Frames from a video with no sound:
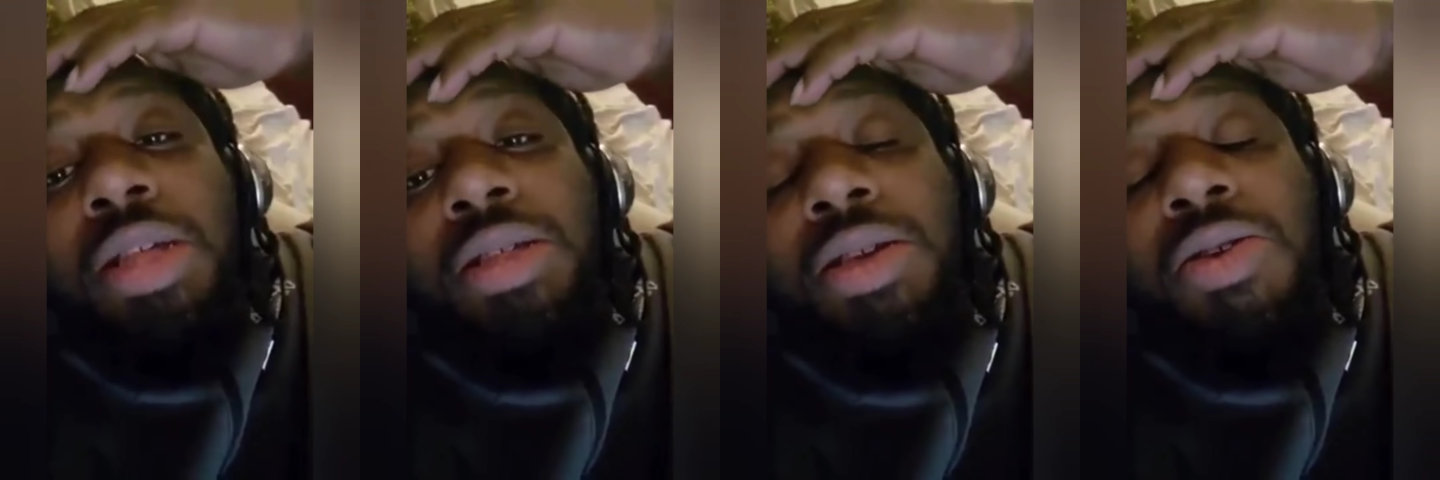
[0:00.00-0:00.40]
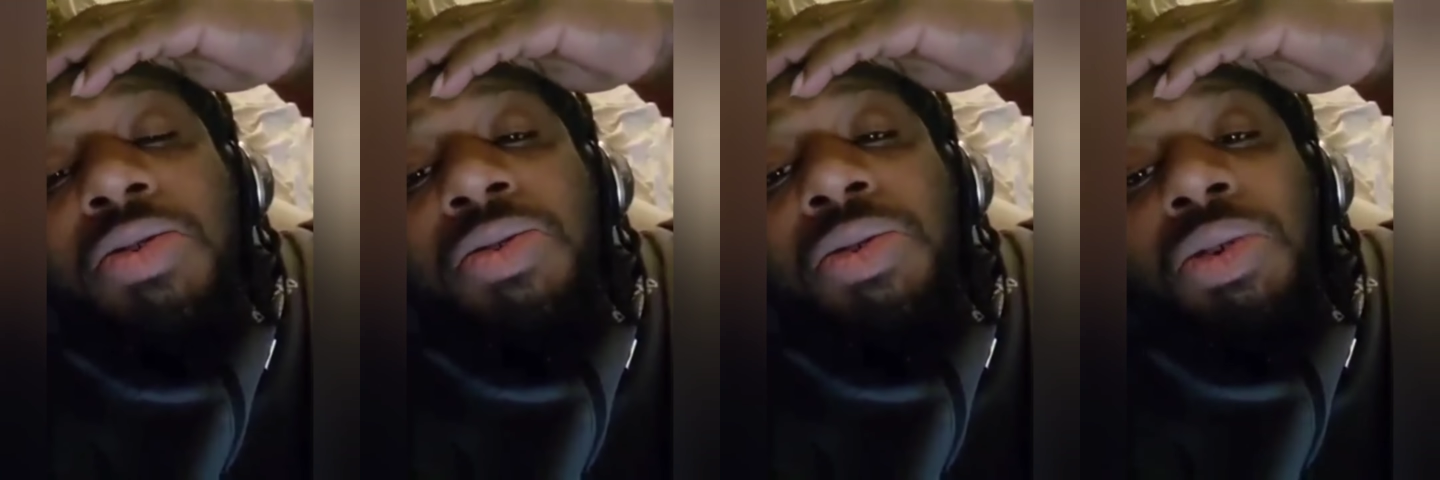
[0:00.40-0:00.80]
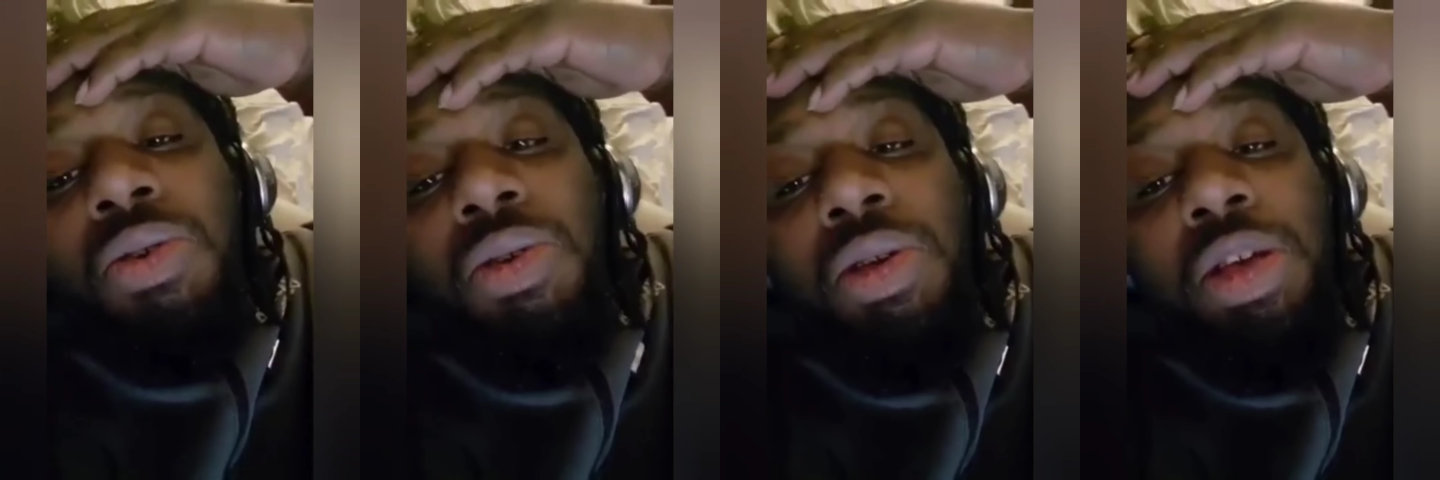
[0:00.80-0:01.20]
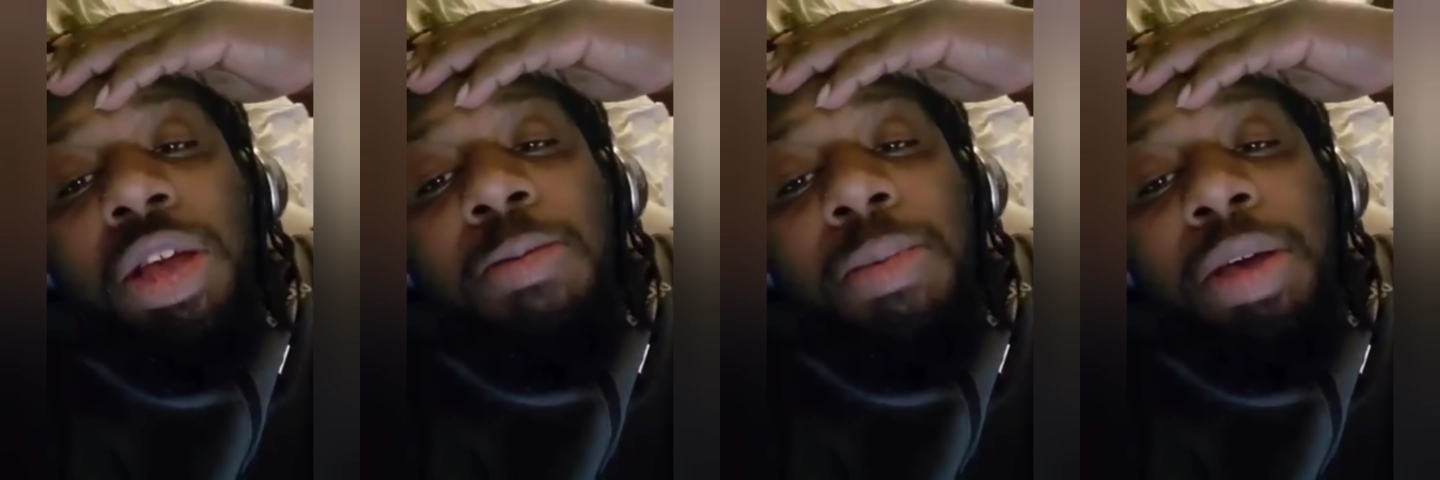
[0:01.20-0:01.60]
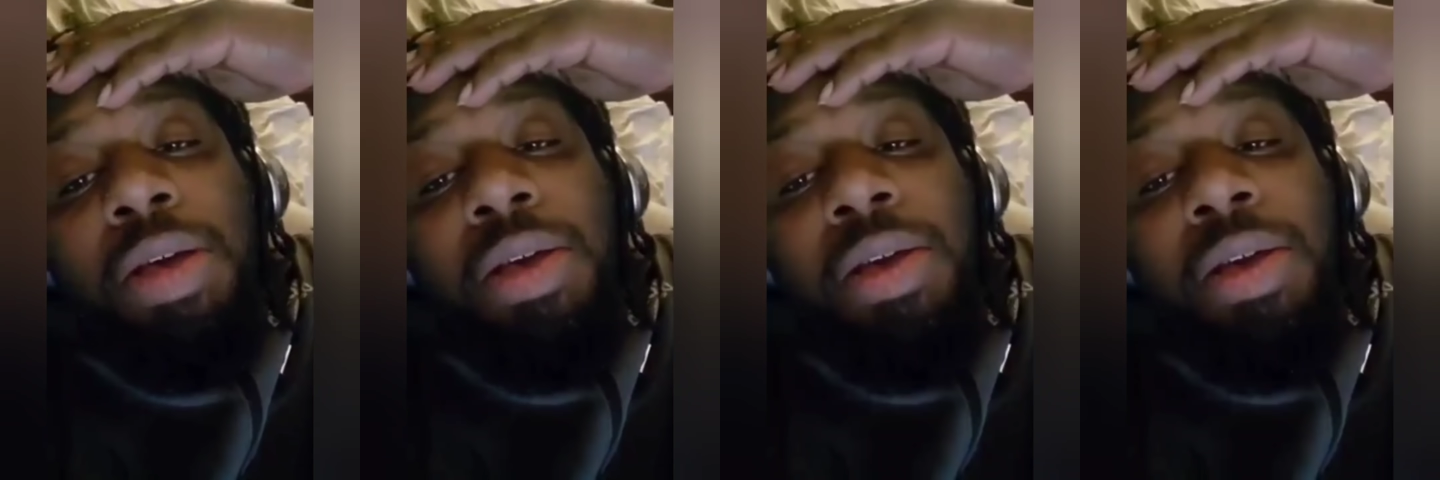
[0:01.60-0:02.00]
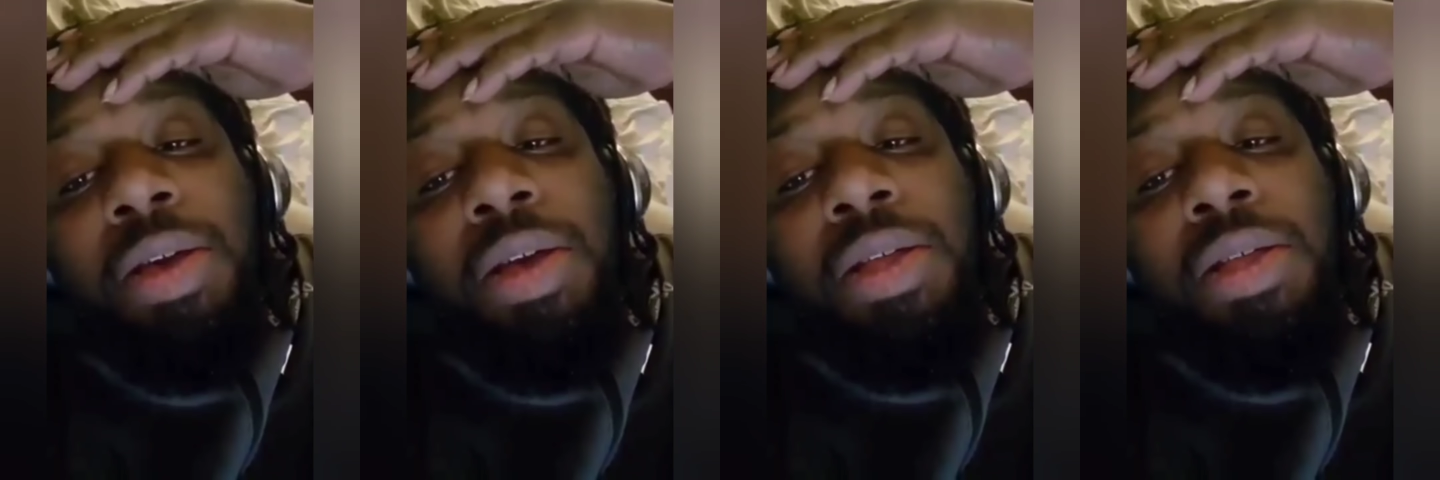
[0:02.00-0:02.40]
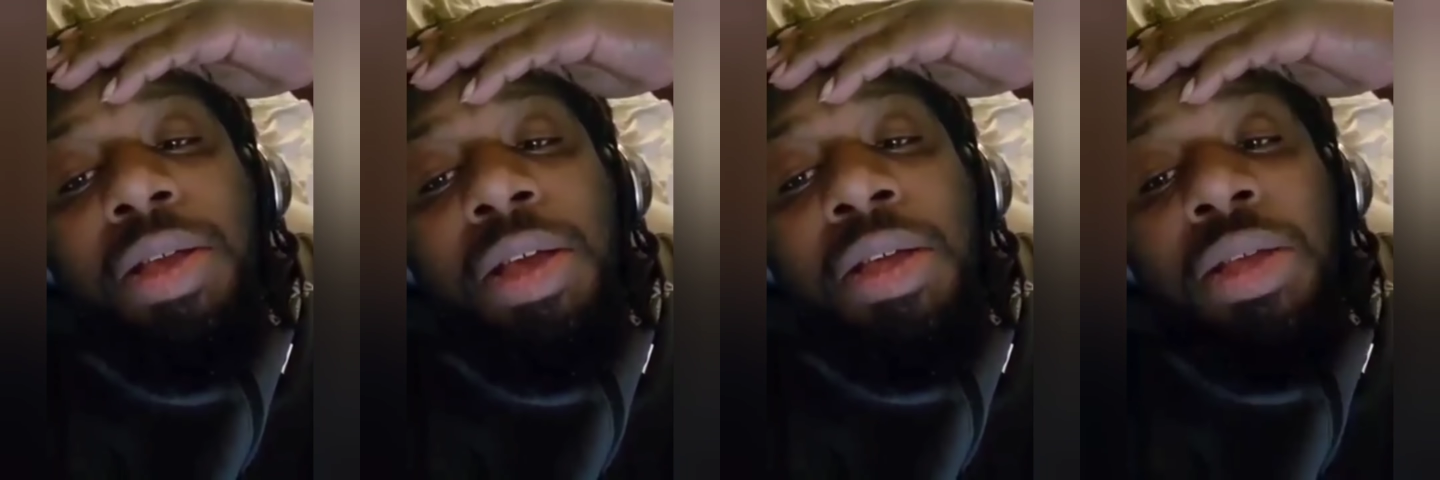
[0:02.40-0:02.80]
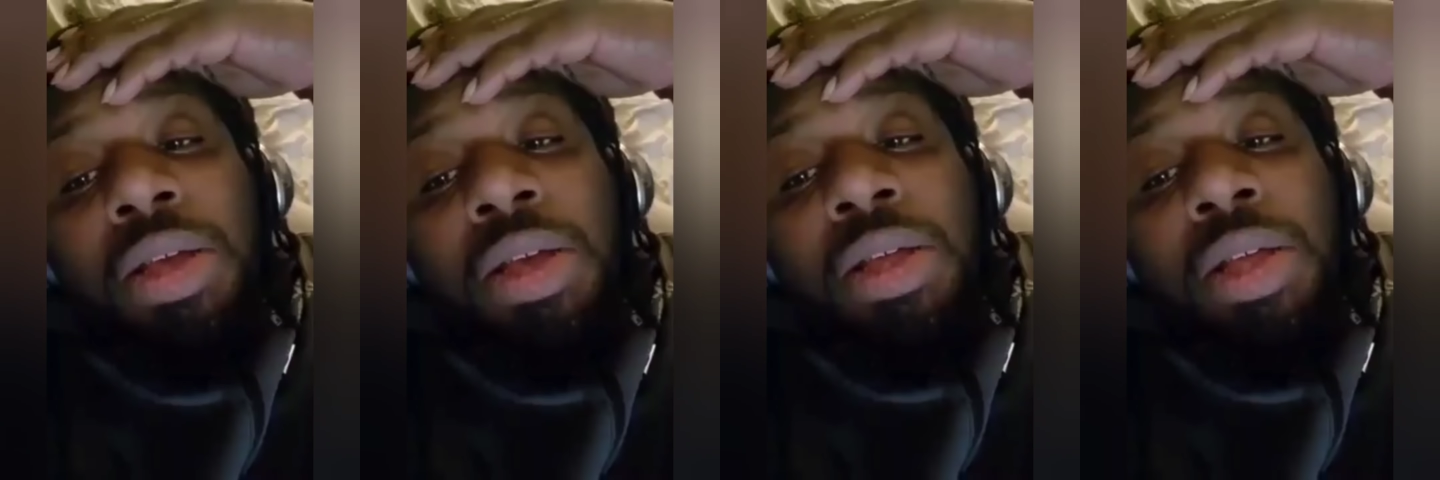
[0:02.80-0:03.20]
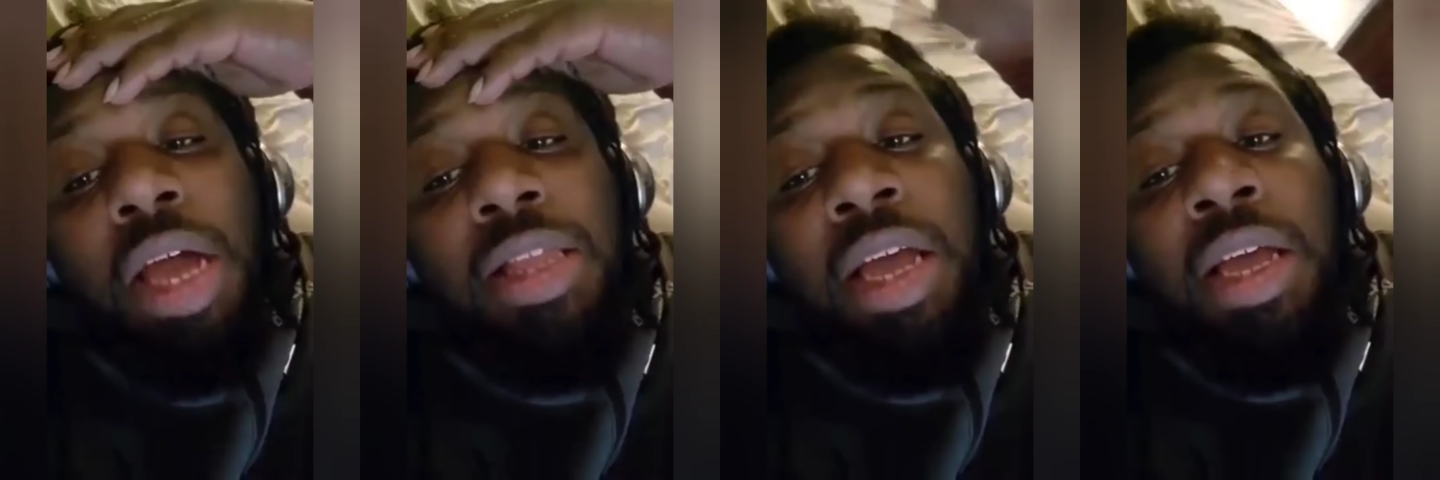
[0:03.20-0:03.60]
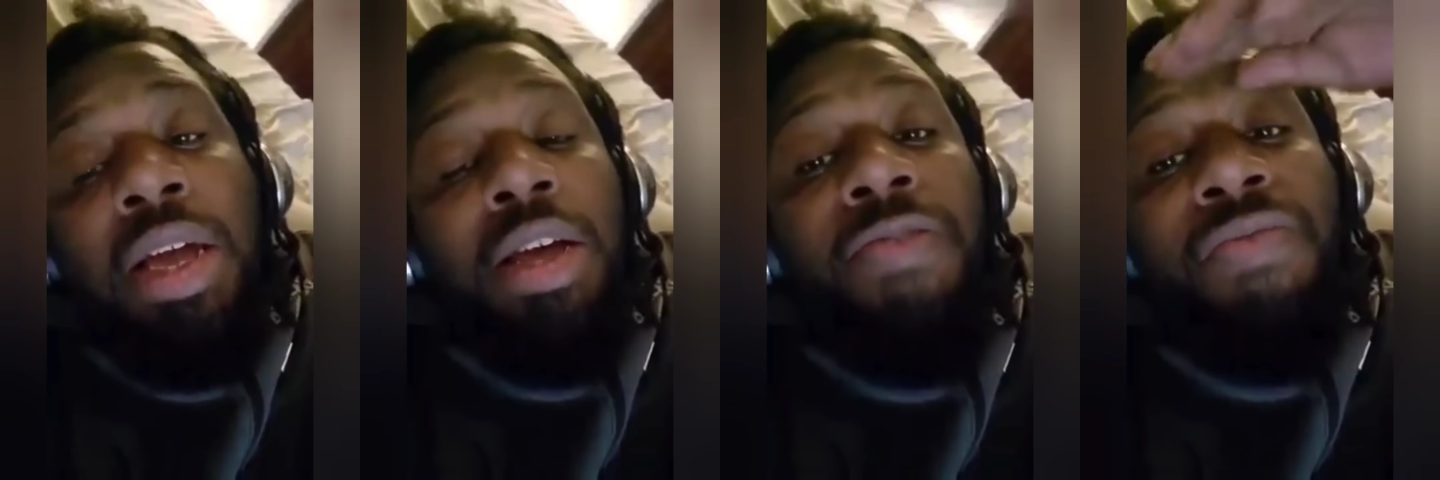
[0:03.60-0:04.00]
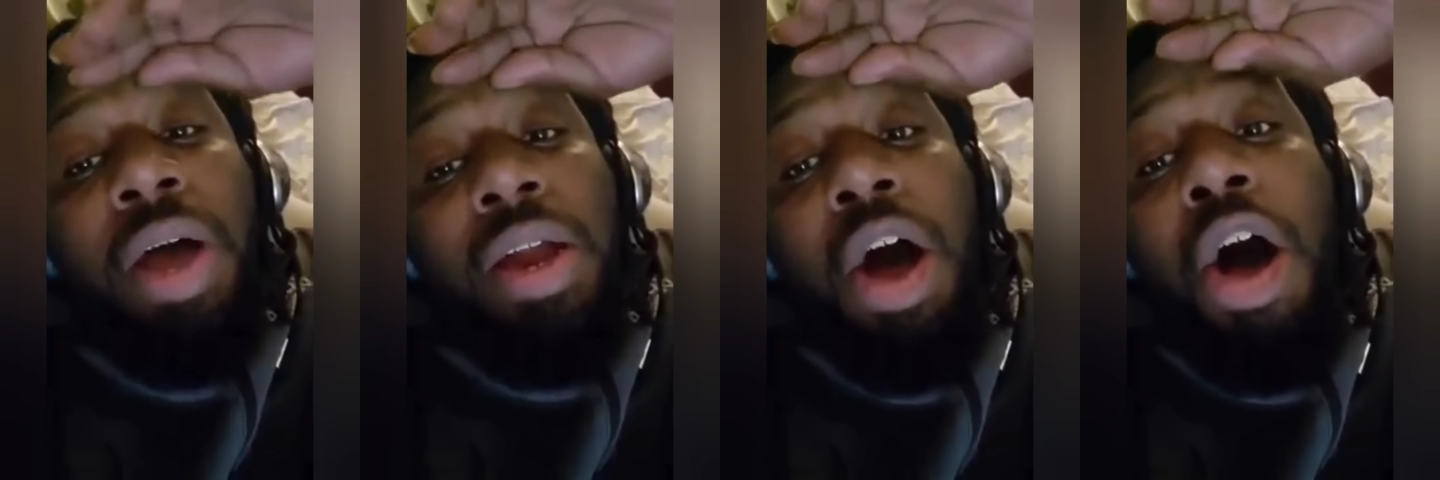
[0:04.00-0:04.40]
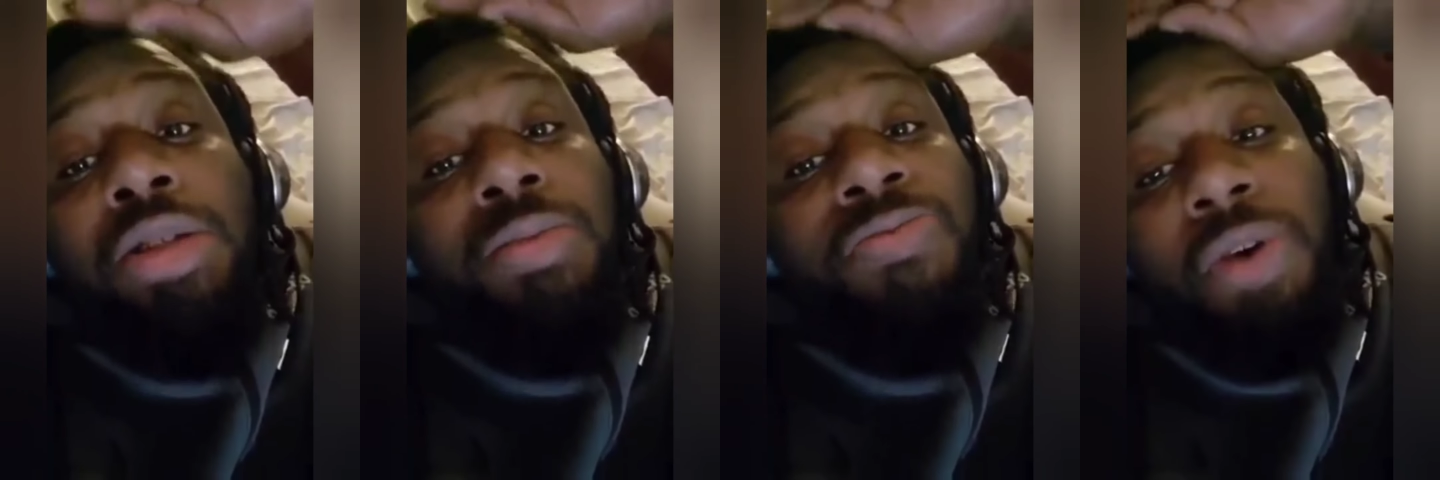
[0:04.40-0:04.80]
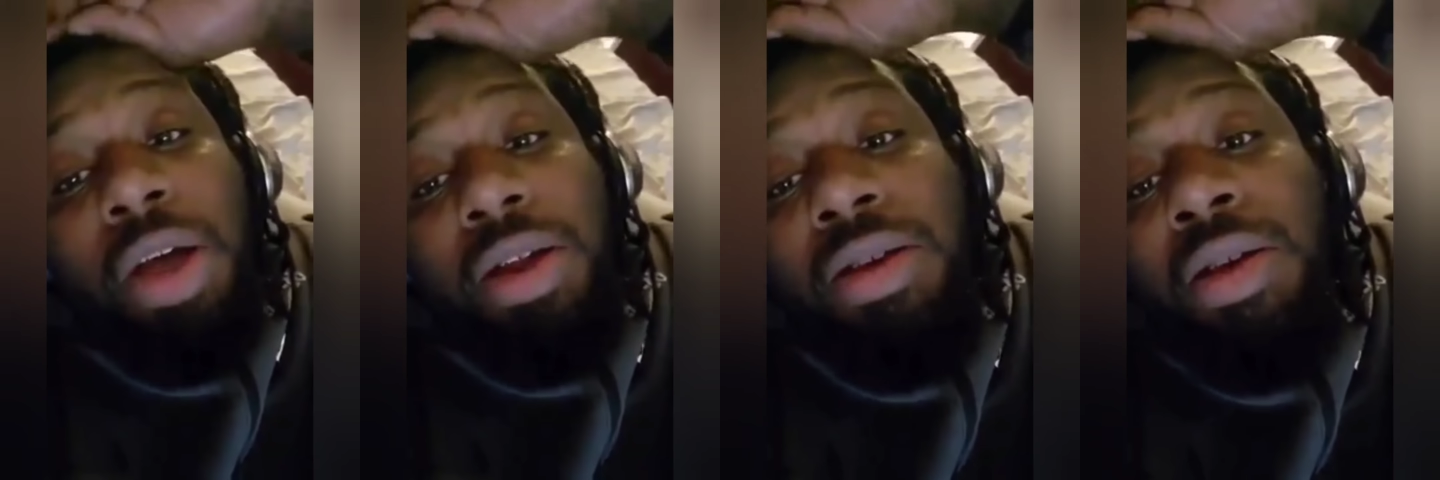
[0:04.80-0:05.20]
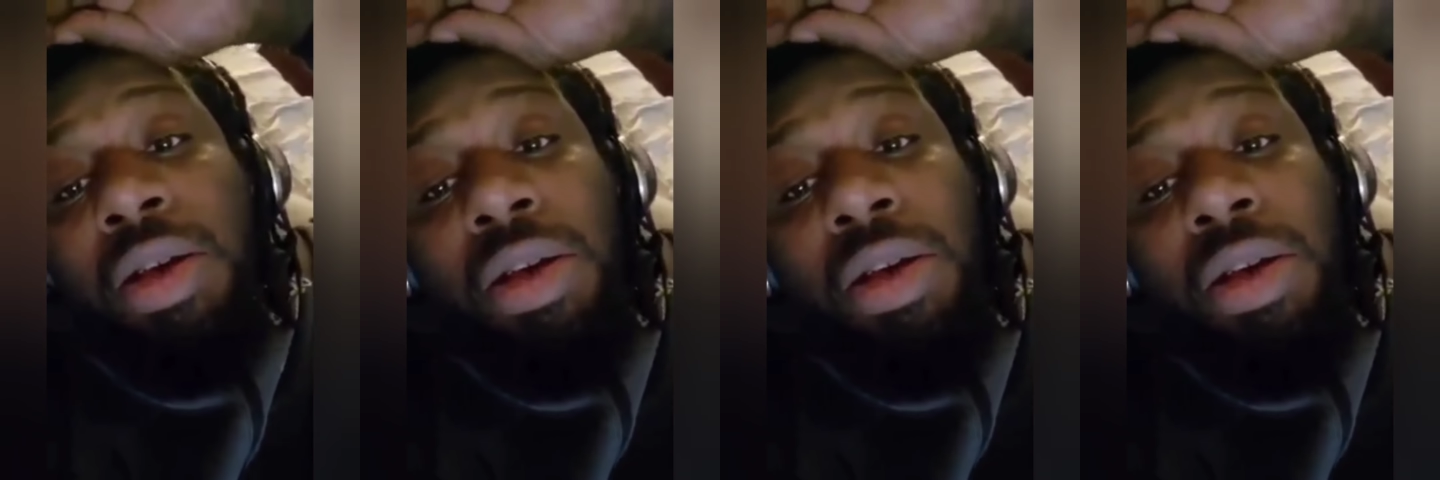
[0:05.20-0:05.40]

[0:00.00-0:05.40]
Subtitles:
again soon, I mean, and I think he's a good fighter, awesome fighter.